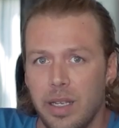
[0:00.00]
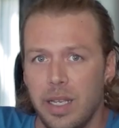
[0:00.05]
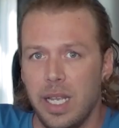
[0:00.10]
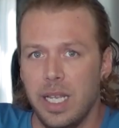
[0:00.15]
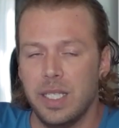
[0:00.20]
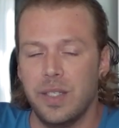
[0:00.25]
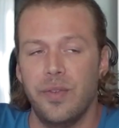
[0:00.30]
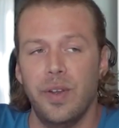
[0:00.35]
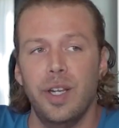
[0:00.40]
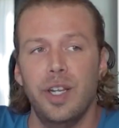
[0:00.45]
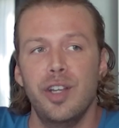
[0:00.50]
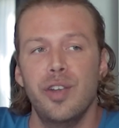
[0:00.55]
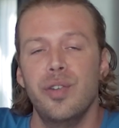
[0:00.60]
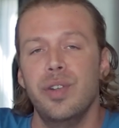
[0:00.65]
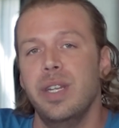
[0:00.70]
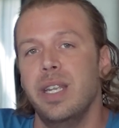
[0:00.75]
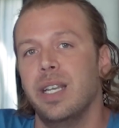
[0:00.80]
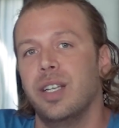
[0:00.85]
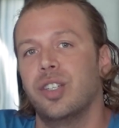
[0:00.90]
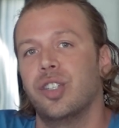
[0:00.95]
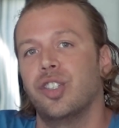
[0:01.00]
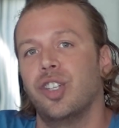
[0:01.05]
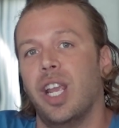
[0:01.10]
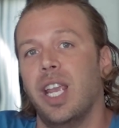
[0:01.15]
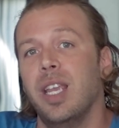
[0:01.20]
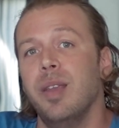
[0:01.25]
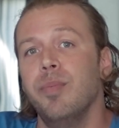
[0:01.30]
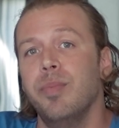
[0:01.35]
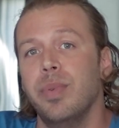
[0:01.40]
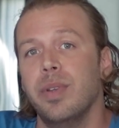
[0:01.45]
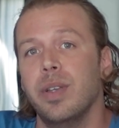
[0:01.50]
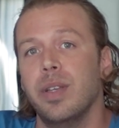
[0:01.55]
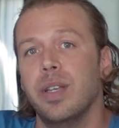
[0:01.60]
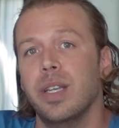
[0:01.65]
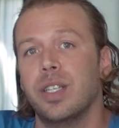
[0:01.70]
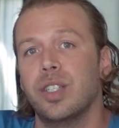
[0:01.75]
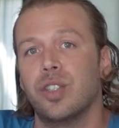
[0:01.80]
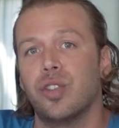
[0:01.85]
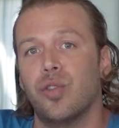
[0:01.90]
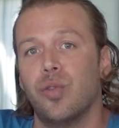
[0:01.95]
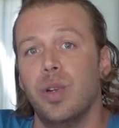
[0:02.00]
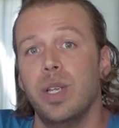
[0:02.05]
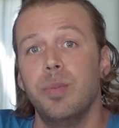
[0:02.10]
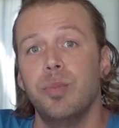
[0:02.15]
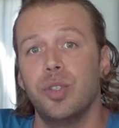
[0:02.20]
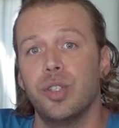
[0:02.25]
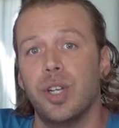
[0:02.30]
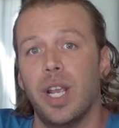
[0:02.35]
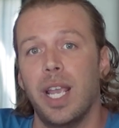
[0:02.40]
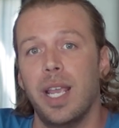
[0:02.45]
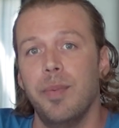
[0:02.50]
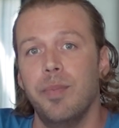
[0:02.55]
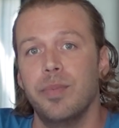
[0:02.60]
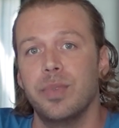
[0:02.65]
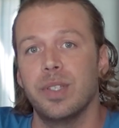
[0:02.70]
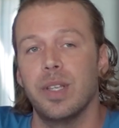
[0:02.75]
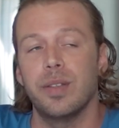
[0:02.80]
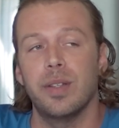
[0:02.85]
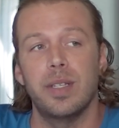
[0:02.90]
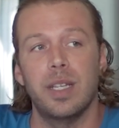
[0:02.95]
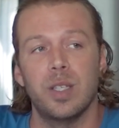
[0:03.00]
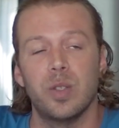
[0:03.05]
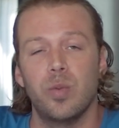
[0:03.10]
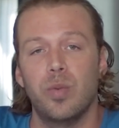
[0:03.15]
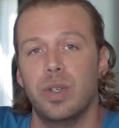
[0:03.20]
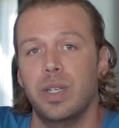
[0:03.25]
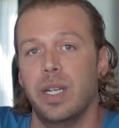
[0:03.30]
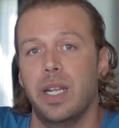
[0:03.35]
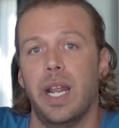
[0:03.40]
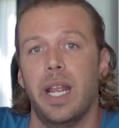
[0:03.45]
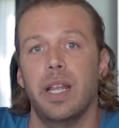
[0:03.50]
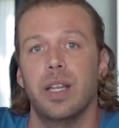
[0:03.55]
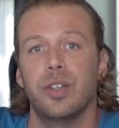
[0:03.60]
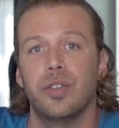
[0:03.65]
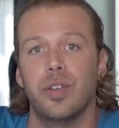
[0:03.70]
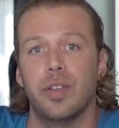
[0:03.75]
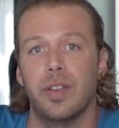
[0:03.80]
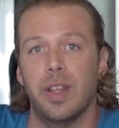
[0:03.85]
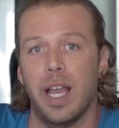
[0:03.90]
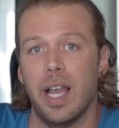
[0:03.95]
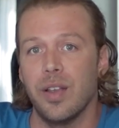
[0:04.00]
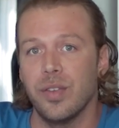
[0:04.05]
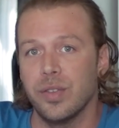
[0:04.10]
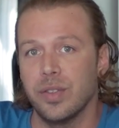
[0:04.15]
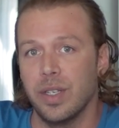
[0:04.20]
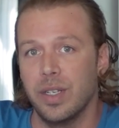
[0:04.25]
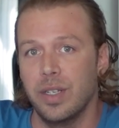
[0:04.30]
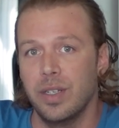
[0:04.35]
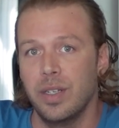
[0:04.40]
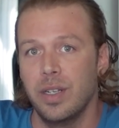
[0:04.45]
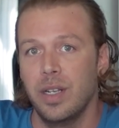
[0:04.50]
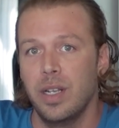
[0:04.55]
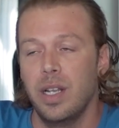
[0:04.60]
its very unique shape, extreme shape, something that's 1 in 800,000,